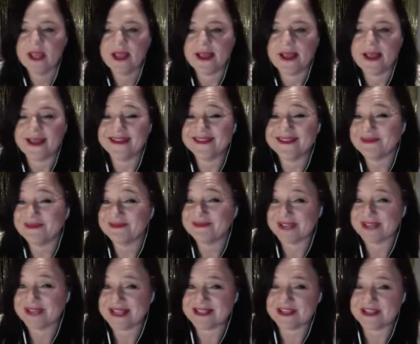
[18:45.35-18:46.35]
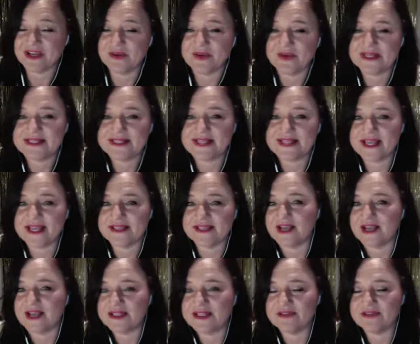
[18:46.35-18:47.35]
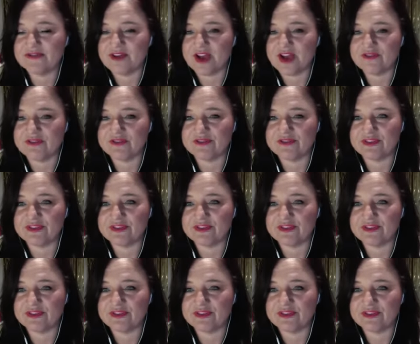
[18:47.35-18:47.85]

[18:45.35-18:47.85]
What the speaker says: And as I always say, 95%